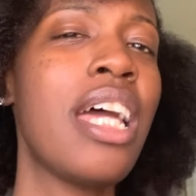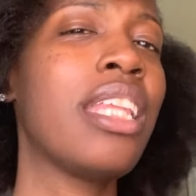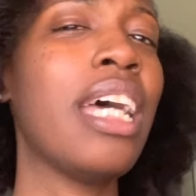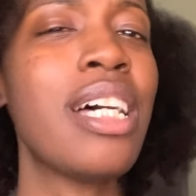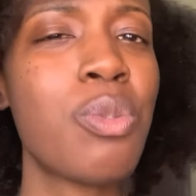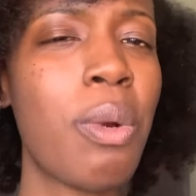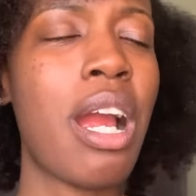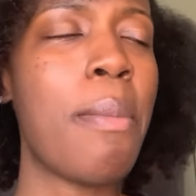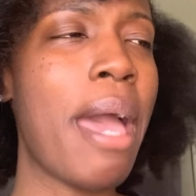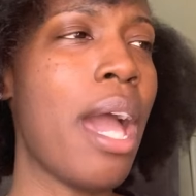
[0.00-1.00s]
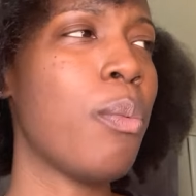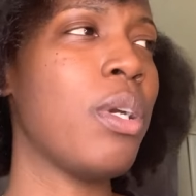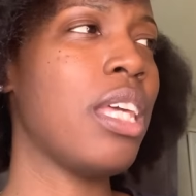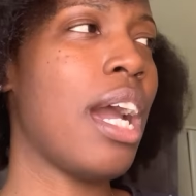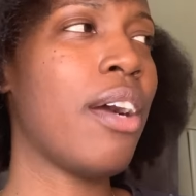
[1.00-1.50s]
That's where I'm at
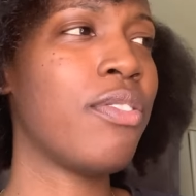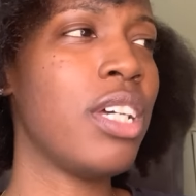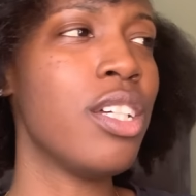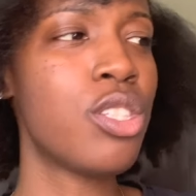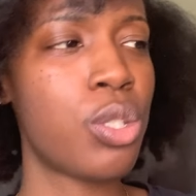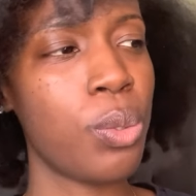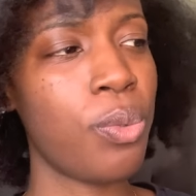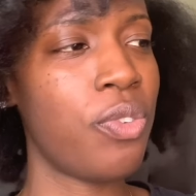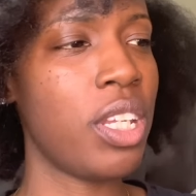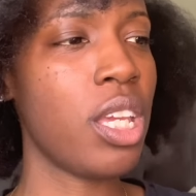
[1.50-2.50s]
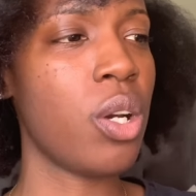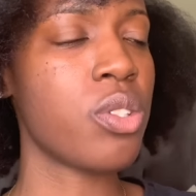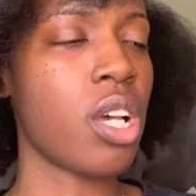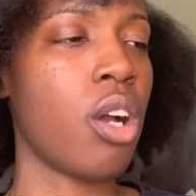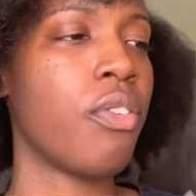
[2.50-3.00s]
with it. I've done 2
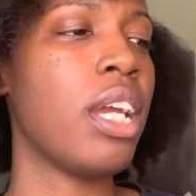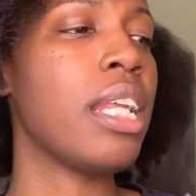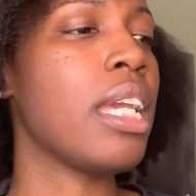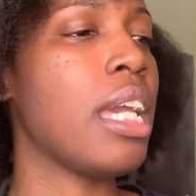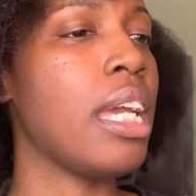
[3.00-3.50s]
videos already,